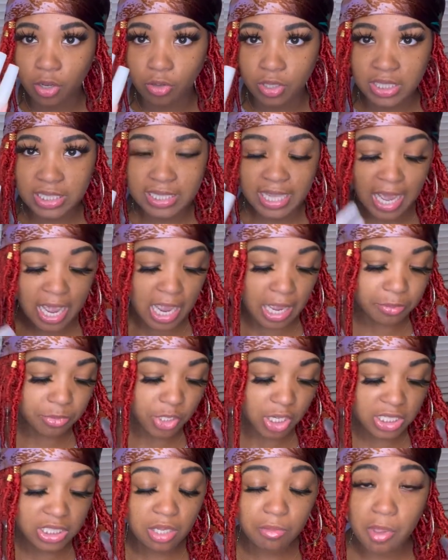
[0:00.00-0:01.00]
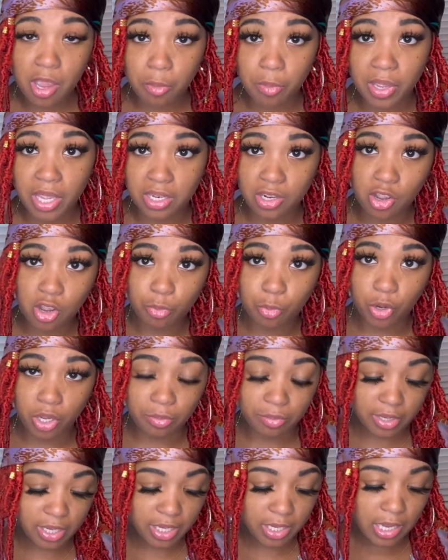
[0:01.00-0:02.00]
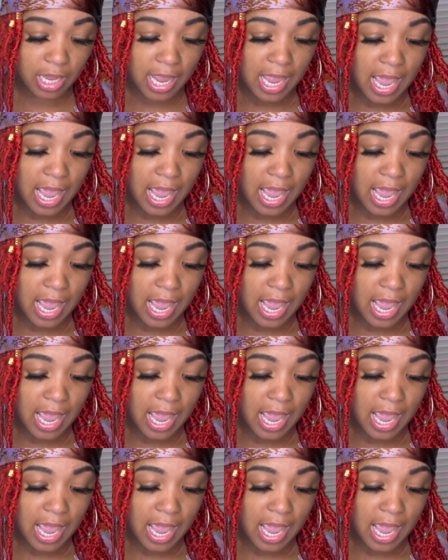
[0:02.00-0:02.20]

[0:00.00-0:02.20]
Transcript: It's time. So I need to make me a nail appointment.